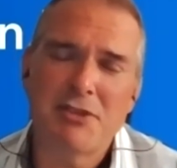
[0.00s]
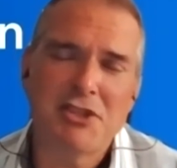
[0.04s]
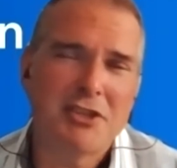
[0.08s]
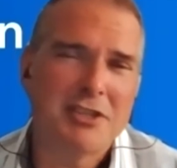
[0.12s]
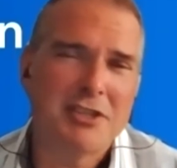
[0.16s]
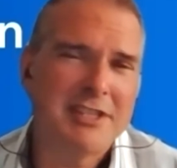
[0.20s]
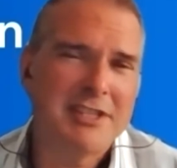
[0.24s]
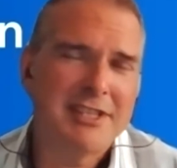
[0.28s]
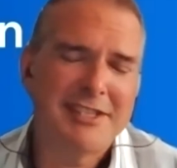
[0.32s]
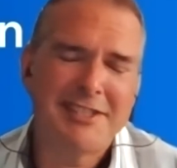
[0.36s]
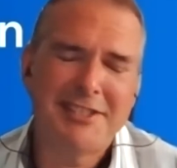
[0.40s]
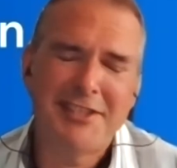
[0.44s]
You
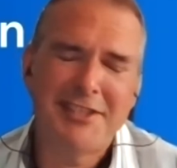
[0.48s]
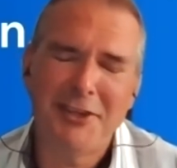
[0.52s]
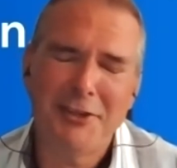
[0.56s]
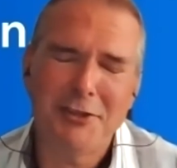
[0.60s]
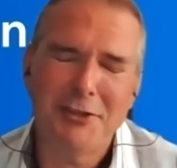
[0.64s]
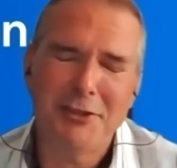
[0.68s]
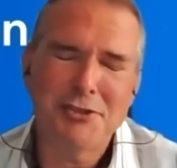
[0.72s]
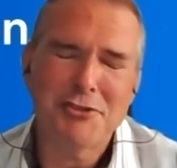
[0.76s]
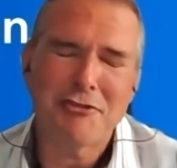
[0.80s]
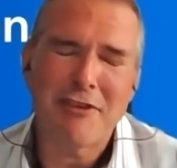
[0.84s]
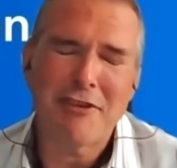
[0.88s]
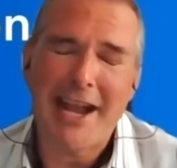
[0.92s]
should
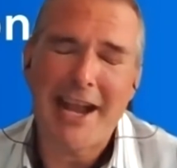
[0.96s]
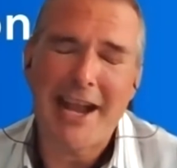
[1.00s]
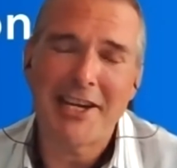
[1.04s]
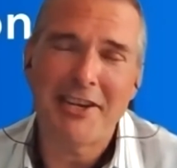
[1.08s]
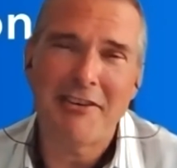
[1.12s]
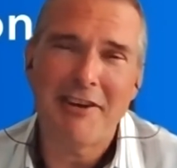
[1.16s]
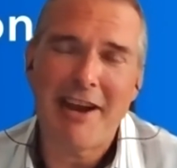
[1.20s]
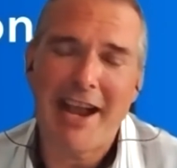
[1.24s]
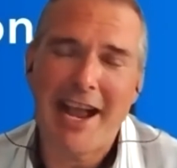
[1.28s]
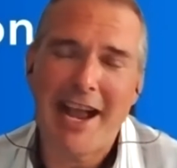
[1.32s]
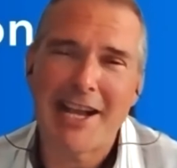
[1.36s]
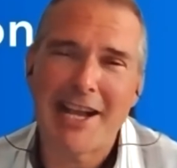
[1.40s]
still track
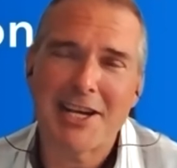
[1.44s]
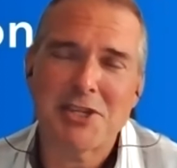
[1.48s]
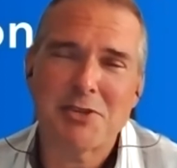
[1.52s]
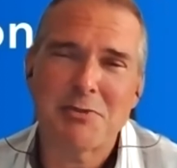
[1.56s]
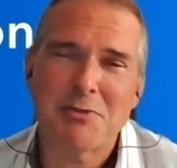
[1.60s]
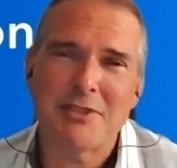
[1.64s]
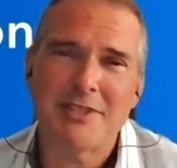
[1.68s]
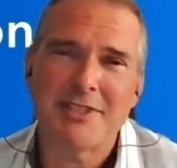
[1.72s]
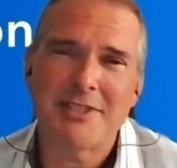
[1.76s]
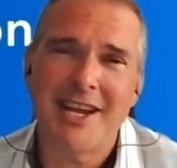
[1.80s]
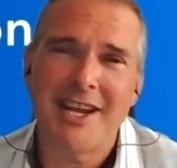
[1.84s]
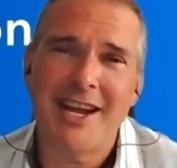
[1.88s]
your
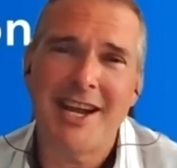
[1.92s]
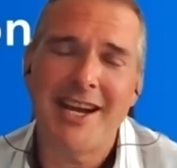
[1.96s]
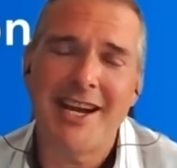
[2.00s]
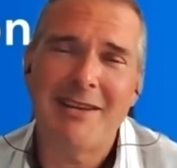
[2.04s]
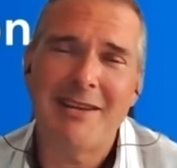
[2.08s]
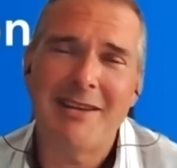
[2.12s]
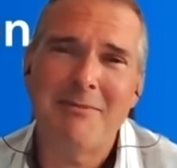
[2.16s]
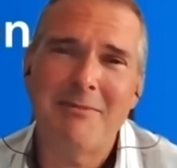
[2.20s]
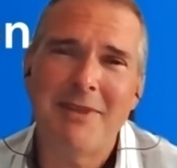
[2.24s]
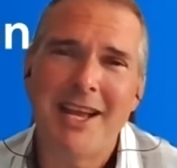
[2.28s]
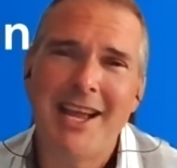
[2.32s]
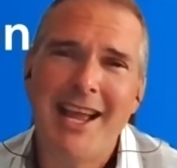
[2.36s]
actual
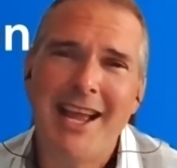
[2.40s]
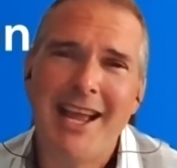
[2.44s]
time.